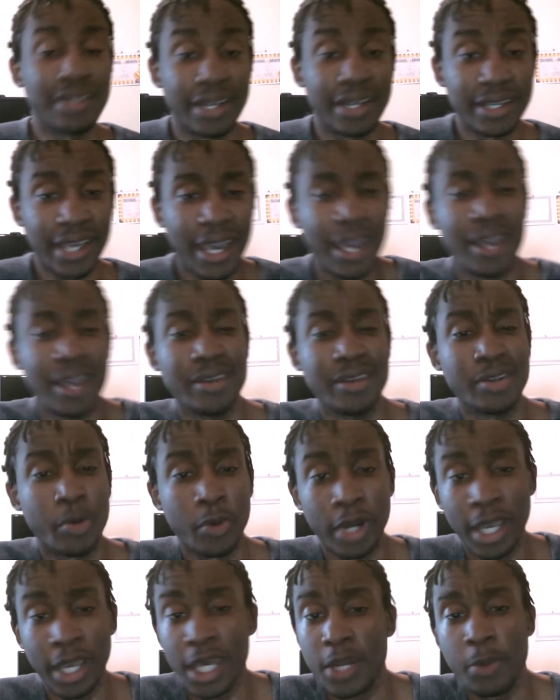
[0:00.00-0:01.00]
that, like, hey, you know,
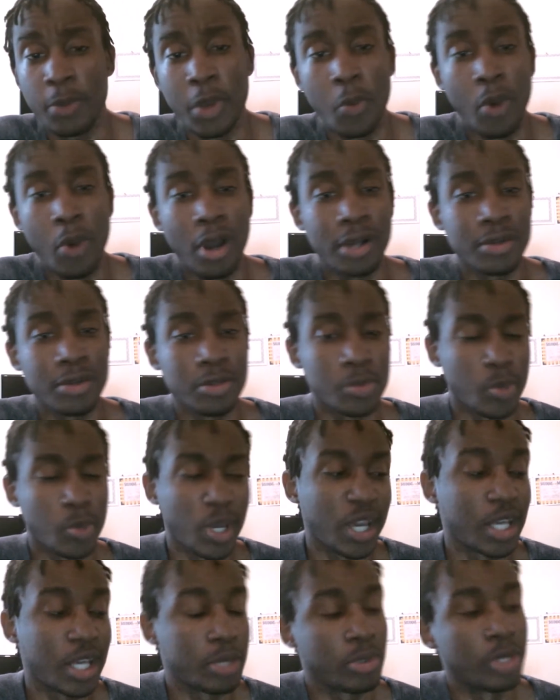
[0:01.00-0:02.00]
we're anime watchers,
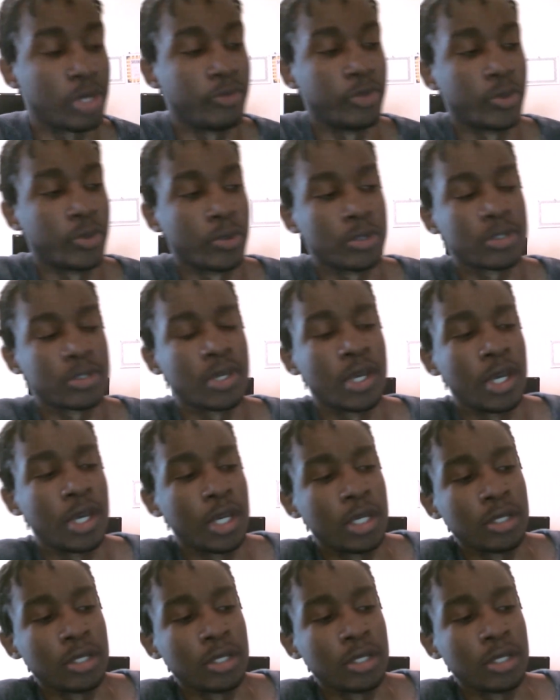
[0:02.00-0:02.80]
we're anime viewers,